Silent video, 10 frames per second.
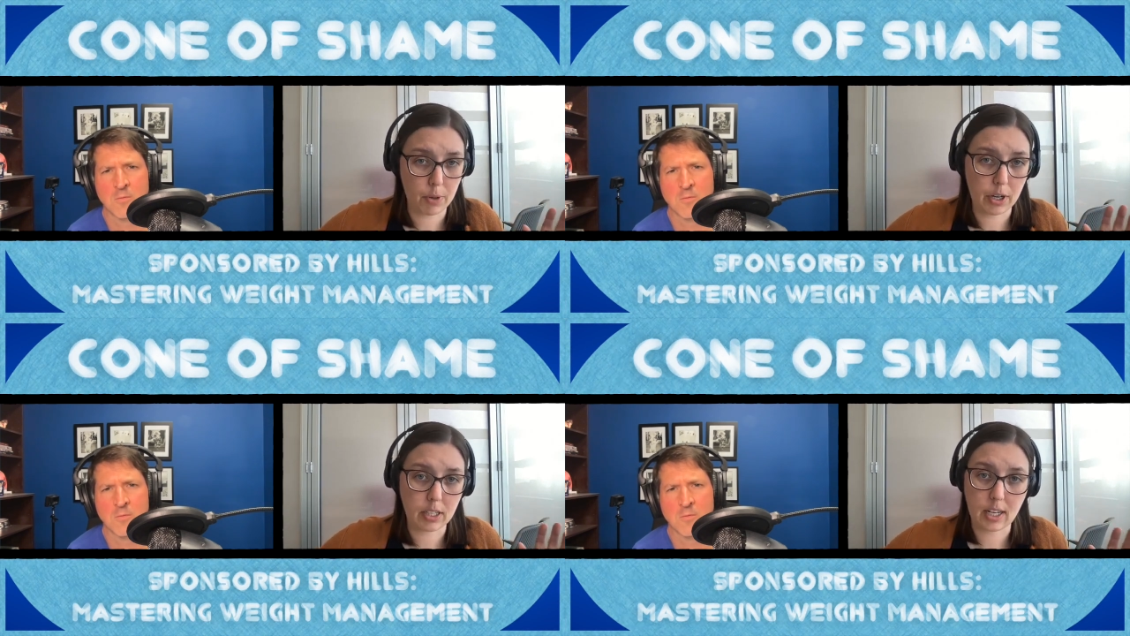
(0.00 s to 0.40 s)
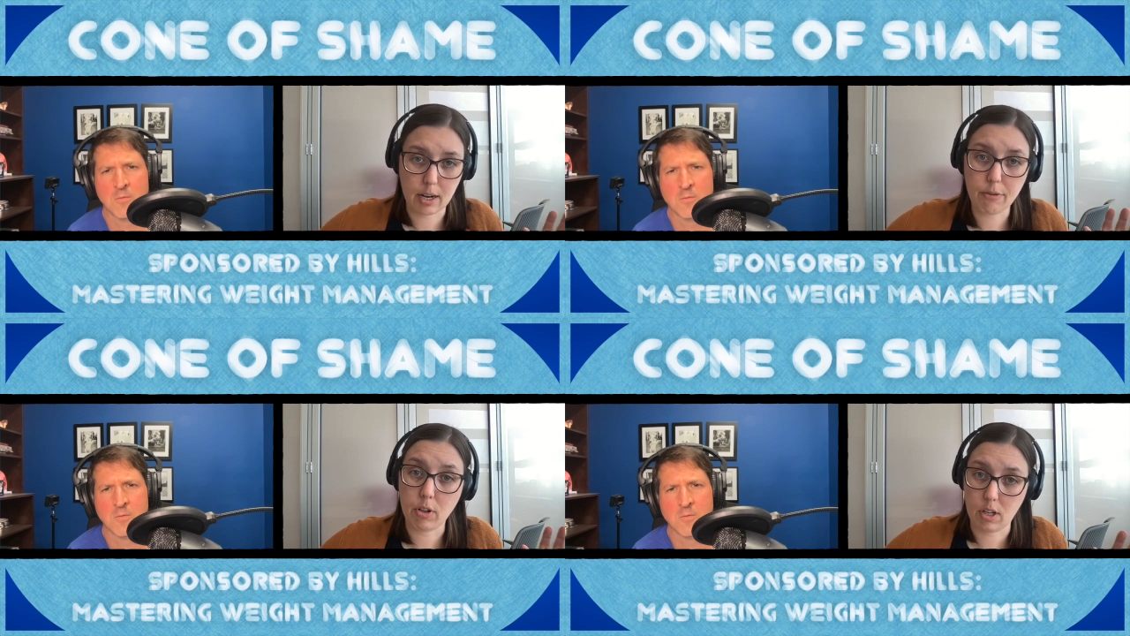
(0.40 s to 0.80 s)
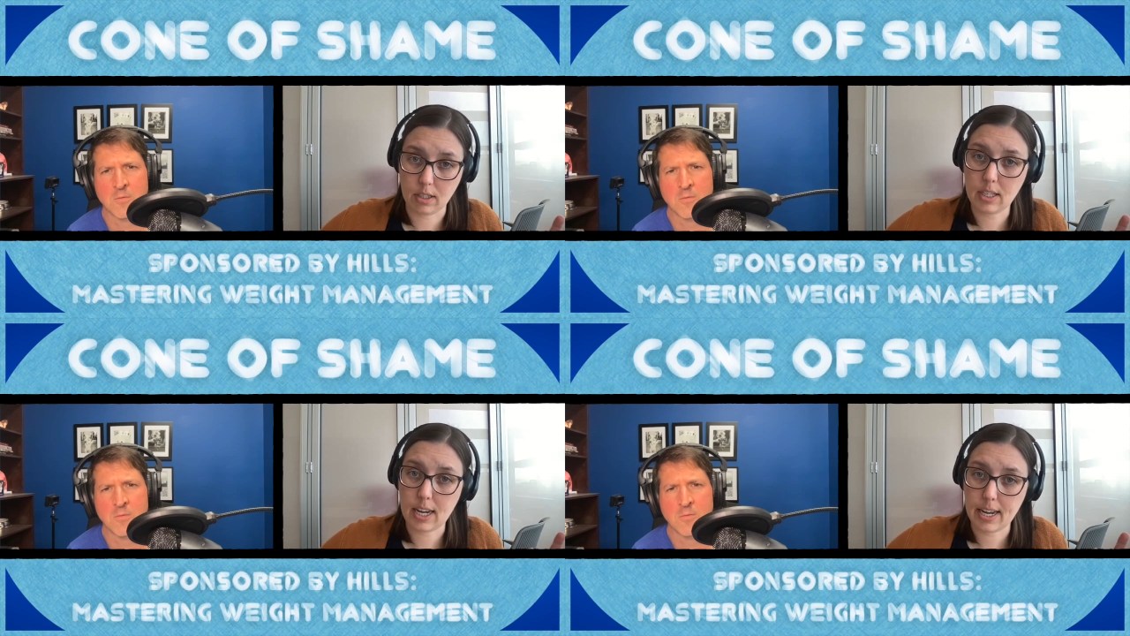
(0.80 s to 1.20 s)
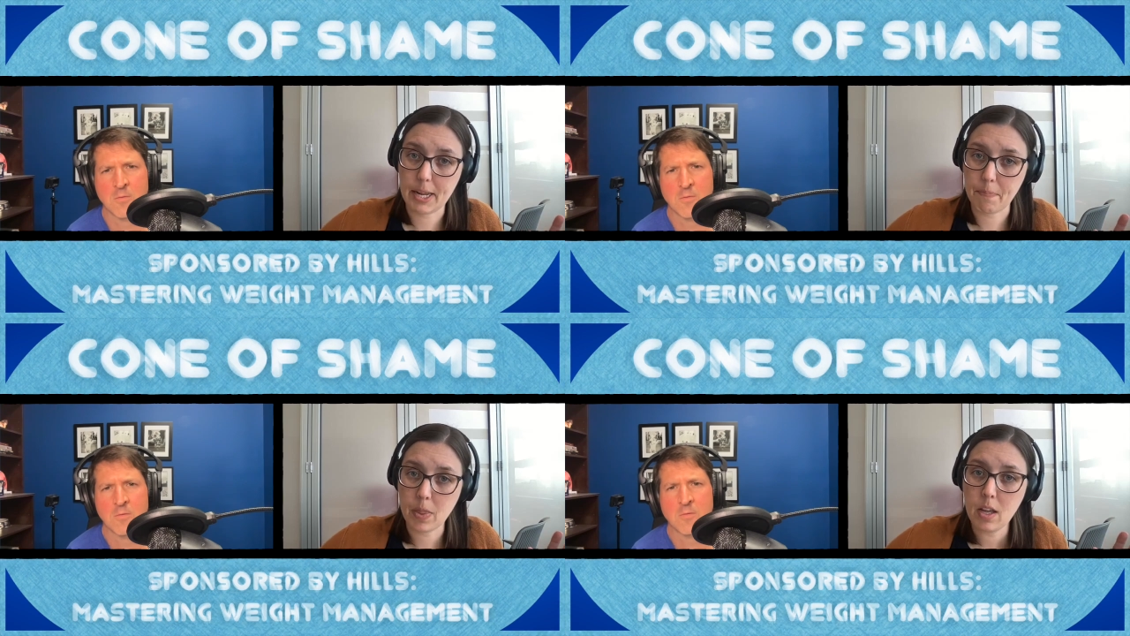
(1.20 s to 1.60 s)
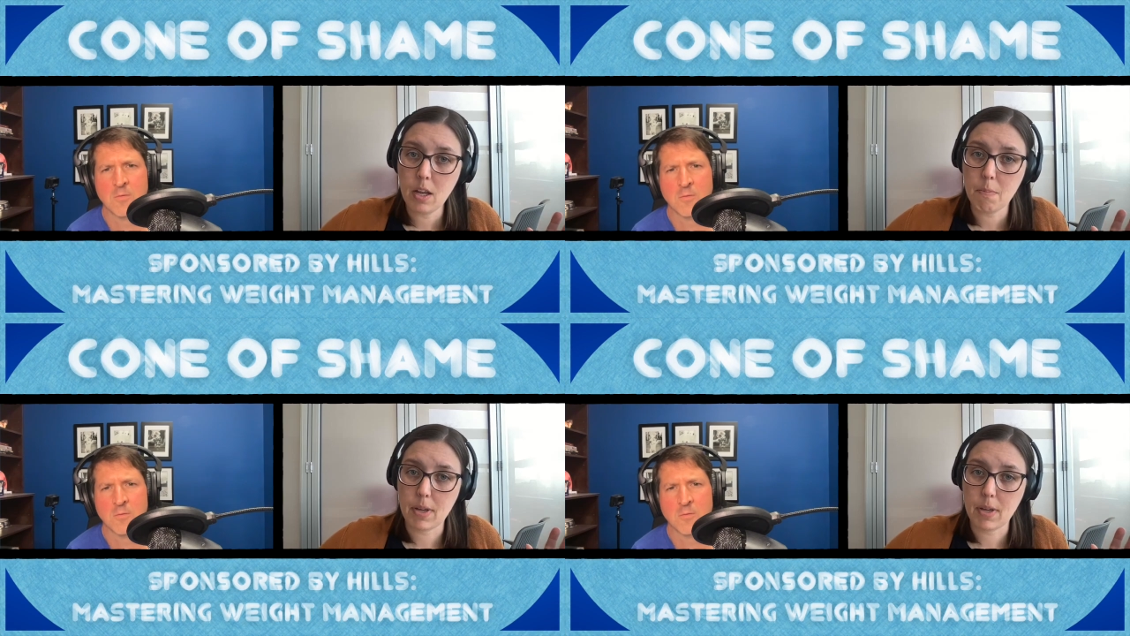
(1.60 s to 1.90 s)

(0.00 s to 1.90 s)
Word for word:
Speaker 1: therapeutic diet for a long time